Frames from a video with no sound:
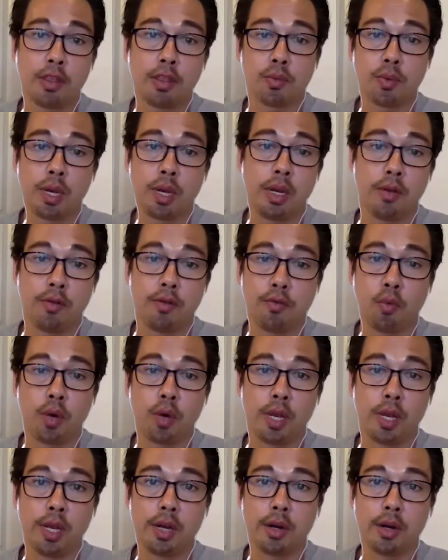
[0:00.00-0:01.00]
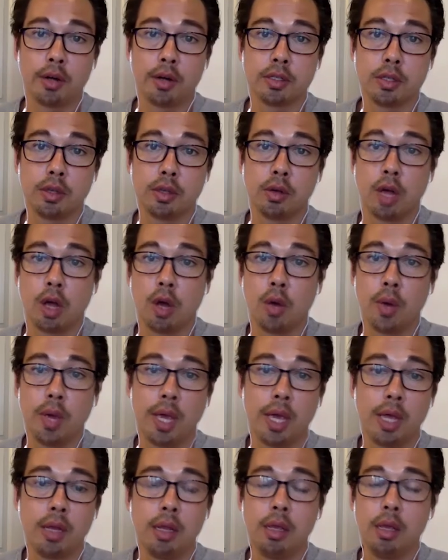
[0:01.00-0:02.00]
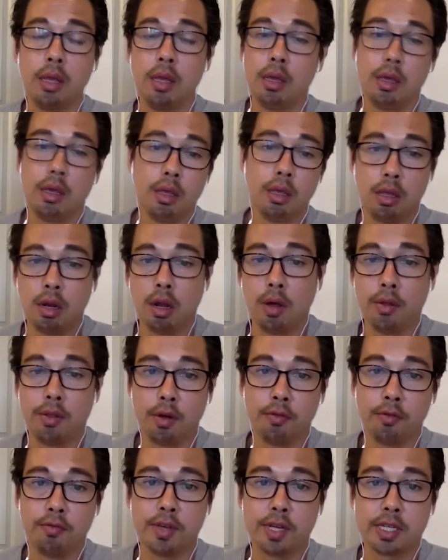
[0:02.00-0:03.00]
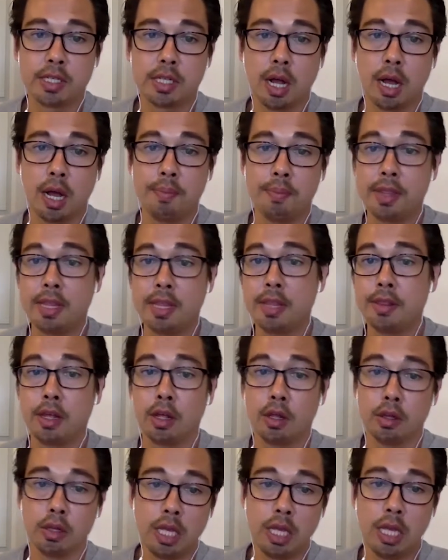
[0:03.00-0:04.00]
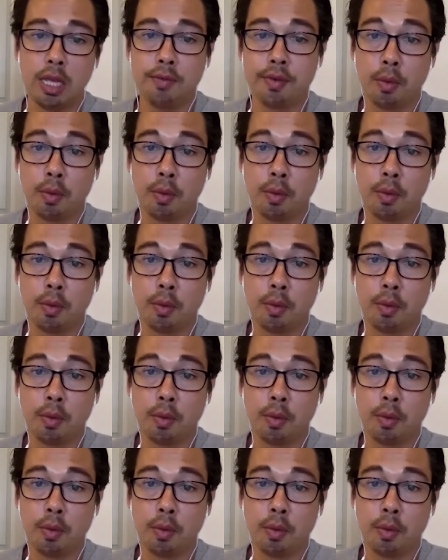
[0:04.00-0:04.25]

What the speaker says: 3 to 4 years. They'll go in, you know, they'll fix it up and then they'll leave.